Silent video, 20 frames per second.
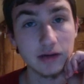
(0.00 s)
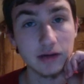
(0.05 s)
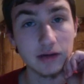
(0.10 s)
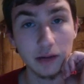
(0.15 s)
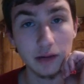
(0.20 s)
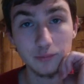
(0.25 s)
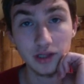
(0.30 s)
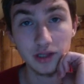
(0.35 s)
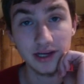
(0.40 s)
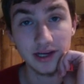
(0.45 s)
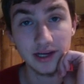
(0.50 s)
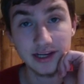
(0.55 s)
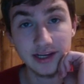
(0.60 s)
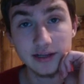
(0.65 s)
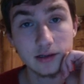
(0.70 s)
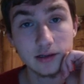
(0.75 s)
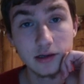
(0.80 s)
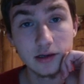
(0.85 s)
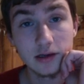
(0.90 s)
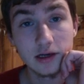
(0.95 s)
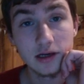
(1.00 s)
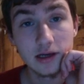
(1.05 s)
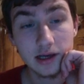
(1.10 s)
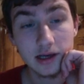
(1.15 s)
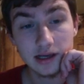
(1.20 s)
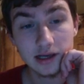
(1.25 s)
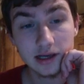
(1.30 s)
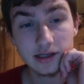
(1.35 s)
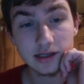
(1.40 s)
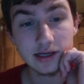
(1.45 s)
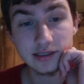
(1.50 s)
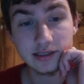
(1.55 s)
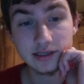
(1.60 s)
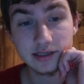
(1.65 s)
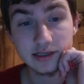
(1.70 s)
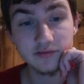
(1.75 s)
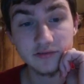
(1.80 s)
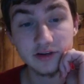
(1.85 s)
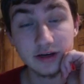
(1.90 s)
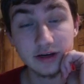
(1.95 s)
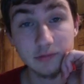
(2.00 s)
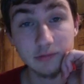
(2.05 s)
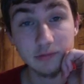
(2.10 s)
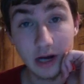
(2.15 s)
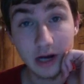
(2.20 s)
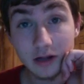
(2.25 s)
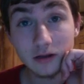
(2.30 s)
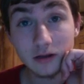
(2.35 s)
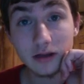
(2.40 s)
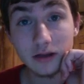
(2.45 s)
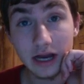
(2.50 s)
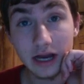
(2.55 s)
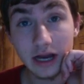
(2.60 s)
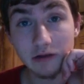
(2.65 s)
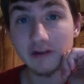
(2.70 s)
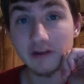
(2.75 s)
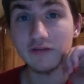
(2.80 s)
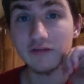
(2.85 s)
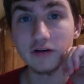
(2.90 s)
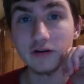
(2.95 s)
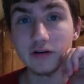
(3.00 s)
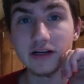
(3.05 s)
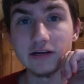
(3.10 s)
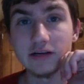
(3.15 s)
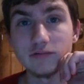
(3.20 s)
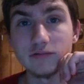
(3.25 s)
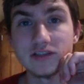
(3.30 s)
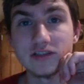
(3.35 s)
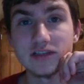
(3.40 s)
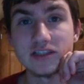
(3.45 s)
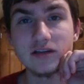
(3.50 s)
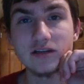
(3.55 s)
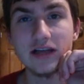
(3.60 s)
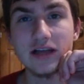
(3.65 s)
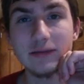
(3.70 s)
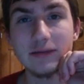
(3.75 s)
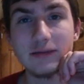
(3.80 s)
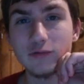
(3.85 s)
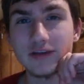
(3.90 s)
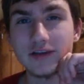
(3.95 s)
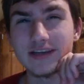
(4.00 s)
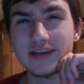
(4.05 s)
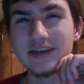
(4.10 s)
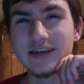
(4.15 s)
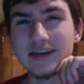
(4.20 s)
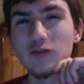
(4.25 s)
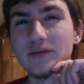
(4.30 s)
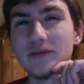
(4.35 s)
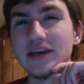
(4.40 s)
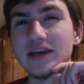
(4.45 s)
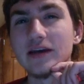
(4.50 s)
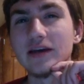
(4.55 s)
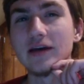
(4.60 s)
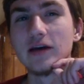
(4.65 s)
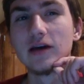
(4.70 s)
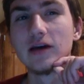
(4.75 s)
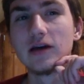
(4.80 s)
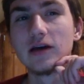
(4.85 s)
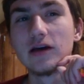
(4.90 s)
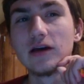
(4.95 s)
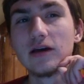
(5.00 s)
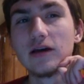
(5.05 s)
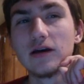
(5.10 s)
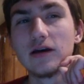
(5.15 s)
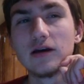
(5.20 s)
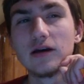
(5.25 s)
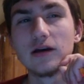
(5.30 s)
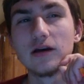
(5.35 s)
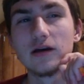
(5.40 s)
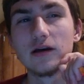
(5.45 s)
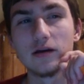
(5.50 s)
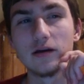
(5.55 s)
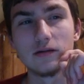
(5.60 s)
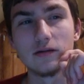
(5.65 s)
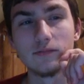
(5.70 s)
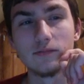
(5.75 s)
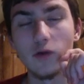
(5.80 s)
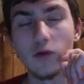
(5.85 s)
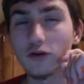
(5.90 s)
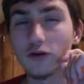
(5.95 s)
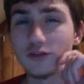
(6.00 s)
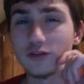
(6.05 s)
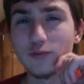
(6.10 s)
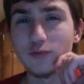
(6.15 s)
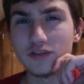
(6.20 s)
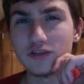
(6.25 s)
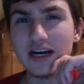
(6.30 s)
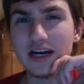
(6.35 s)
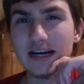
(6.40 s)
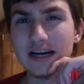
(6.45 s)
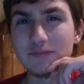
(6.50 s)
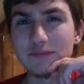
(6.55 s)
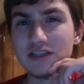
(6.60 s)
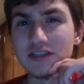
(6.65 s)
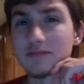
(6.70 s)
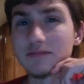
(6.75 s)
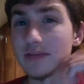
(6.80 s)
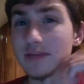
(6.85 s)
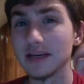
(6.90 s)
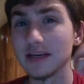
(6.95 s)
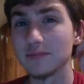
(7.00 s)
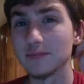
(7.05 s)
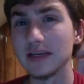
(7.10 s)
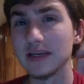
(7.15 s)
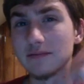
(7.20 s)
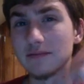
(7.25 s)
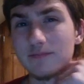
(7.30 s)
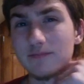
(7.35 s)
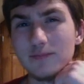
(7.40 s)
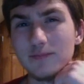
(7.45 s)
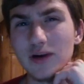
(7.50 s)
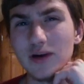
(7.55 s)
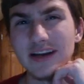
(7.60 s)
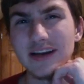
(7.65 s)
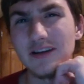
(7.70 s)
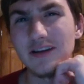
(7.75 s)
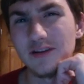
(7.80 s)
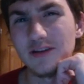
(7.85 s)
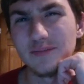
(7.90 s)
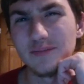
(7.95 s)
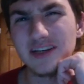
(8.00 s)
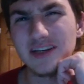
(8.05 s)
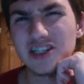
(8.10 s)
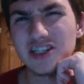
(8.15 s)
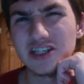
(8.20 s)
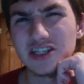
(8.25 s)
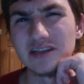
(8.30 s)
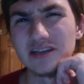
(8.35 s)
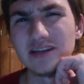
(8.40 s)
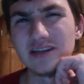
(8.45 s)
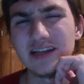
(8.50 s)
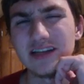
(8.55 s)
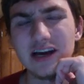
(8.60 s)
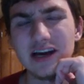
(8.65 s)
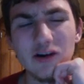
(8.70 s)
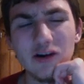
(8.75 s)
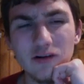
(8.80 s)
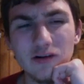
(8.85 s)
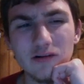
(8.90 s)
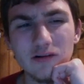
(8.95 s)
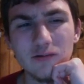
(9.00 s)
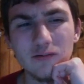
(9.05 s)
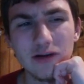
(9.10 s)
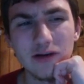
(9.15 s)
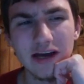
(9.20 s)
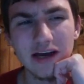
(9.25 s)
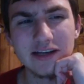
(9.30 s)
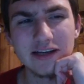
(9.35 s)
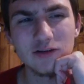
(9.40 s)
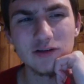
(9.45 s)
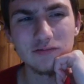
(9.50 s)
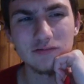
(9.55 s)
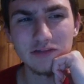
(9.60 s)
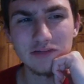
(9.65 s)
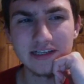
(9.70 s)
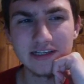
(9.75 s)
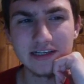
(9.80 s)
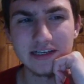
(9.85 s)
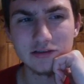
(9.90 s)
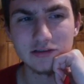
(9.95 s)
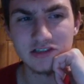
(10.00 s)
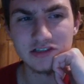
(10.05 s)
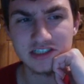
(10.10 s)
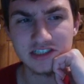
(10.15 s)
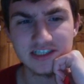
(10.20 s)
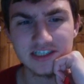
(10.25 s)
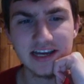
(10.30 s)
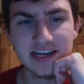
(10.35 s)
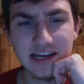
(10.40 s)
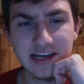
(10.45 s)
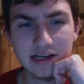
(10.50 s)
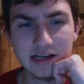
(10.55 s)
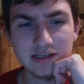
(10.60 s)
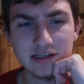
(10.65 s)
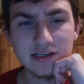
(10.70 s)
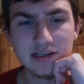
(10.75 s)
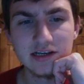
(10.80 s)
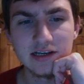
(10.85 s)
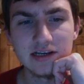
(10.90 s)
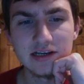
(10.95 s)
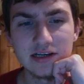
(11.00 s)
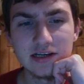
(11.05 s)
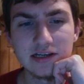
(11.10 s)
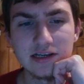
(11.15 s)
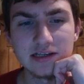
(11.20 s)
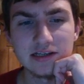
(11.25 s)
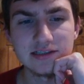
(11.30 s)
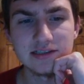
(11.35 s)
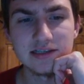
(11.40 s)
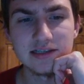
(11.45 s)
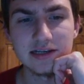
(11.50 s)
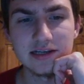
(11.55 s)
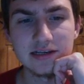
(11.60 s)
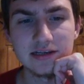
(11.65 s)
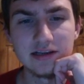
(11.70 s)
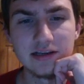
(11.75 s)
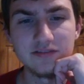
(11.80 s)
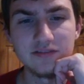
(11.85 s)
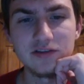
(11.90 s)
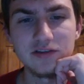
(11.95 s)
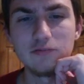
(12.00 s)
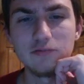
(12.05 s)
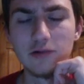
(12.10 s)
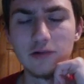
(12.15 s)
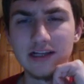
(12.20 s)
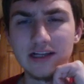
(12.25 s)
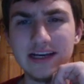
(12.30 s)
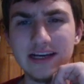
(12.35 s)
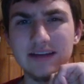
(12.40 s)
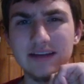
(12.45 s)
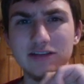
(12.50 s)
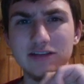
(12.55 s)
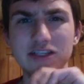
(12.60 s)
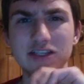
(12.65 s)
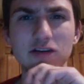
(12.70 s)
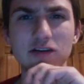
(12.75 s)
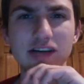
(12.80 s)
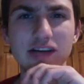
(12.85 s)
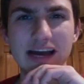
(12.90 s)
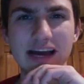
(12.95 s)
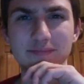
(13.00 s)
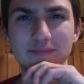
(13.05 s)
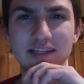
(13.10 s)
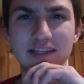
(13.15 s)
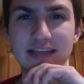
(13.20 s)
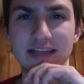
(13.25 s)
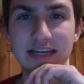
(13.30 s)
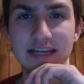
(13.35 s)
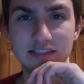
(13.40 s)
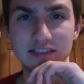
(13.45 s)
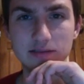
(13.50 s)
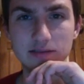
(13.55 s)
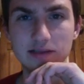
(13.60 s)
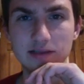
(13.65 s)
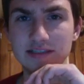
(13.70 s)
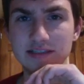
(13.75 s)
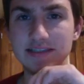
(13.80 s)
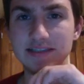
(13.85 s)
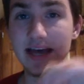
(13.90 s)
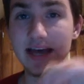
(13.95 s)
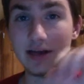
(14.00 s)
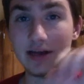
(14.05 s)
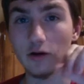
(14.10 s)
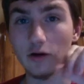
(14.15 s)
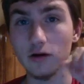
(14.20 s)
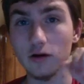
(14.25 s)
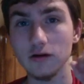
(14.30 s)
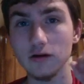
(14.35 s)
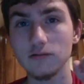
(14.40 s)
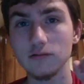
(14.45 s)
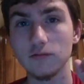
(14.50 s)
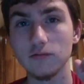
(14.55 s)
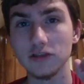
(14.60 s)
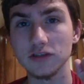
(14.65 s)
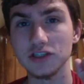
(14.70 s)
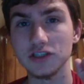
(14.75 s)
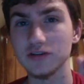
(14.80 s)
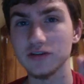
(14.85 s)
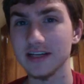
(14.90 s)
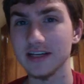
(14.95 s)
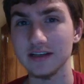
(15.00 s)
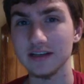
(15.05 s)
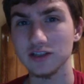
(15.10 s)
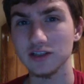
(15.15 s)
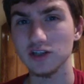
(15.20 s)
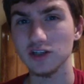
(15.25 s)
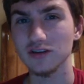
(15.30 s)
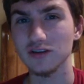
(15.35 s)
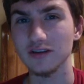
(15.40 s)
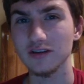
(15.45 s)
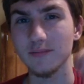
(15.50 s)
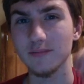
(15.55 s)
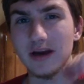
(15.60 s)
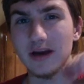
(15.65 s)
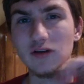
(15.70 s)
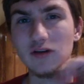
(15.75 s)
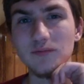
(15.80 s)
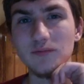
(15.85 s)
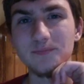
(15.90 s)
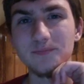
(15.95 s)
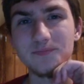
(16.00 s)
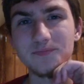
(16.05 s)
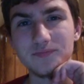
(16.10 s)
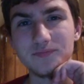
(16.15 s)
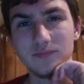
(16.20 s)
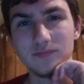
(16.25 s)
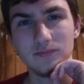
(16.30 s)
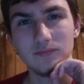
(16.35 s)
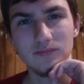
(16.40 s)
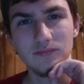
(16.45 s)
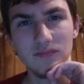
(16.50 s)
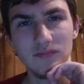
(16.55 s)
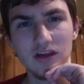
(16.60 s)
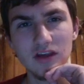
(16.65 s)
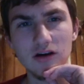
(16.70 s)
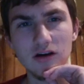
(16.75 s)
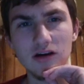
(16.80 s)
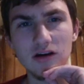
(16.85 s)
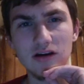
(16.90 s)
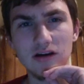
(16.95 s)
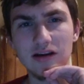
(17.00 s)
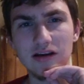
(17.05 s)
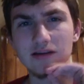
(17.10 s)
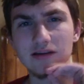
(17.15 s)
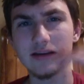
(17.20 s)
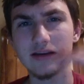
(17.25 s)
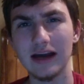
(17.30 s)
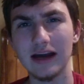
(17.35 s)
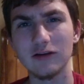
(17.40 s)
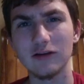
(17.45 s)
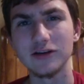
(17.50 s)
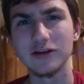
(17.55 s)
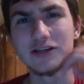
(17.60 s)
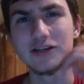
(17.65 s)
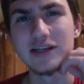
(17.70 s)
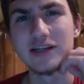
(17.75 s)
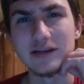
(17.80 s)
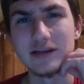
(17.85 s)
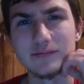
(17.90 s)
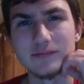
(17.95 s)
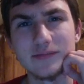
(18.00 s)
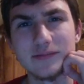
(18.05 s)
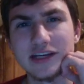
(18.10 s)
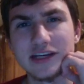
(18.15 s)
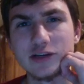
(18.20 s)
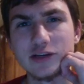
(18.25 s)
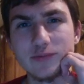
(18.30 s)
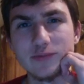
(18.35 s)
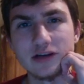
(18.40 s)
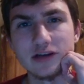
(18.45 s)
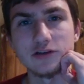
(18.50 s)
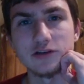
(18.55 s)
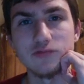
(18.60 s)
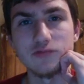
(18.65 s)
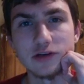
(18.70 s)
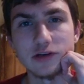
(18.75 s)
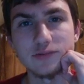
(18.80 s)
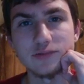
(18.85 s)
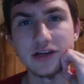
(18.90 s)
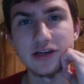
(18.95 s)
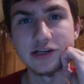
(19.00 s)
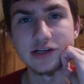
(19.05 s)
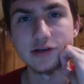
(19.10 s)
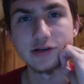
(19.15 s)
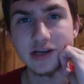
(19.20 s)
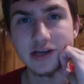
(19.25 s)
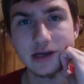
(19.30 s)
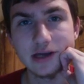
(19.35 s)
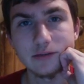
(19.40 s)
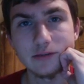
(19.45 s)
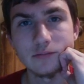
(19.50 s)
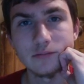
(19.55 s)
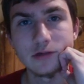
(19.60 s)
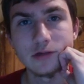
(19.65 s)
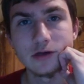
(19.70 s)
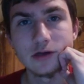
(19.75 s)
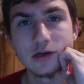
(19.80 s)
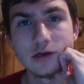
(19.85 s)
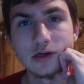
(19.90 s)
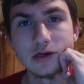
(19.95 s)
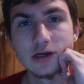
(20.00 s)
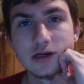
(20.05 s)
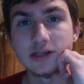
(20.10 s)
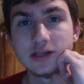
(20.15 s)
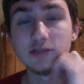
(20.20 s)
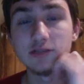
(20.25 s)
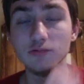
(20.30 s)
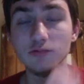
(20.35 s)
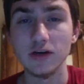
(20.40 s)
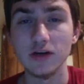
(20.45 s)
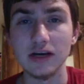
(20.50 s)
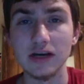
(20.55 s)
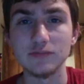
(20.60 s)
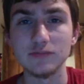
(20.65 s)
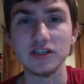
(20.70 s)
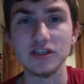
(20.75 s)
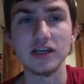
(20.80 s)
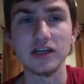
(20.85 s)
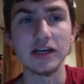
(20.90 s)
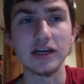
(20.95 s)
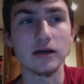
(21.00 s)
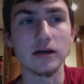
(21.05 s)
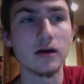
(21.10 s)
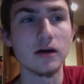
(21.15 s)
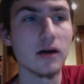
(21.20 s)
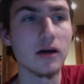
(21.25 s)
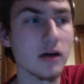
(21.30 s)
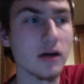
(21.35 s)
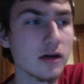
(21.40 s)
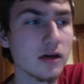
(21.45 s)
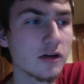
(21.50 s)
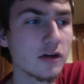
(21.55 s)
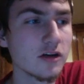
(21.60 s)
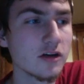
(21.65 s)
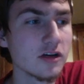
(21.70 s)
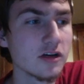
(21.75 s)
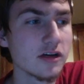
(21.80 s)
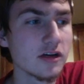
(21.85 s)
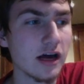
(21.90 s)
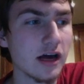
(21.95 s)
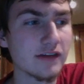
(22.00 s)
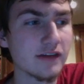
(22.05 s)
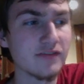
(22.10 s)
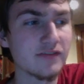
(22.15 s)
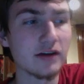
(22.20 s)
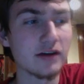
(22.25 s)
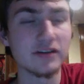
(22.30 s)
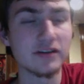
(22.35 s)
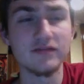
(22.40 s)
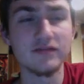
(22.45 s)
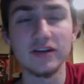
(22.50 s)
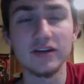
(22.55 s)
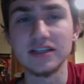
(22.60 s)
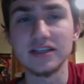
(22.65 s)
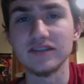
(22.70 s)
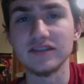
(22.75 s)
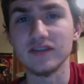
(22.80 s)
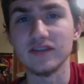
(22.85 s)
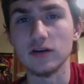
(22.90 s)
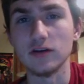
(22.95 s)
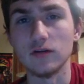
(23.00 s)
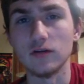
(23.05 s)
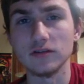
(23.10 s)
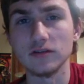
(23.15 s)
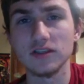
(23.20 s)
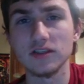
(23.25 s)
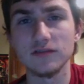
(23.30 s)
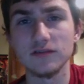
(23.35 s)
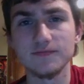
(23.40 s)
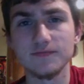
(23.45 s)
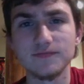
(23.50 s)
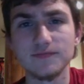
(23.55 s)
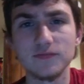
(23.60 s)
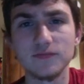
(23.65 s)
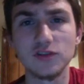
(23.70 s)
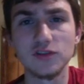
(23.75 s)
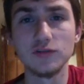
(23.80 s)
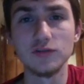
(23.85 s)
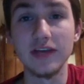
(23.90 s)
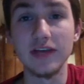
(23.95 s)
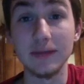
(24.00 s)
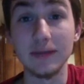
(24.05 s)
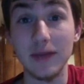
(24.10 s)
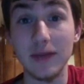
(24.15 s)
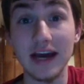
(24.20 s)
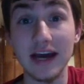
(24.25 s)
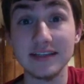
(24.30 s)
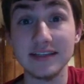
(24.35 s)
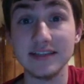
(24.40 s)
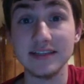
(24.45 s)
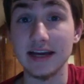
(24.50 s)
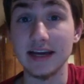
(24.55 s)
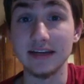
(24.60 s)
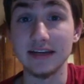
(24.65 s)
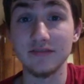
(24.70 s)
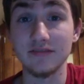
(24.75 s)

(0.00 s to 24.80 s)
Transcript: I played it, and I did very well. However, it was still able to kill me multiple times and make me butt out of the mission. Now, what I don't really understand is that if you really have a skill cap that's that hard, once you hit a certain amount, how are you gonna make your players want to play your game, is what I'm saying. I found it very difficult to get past that.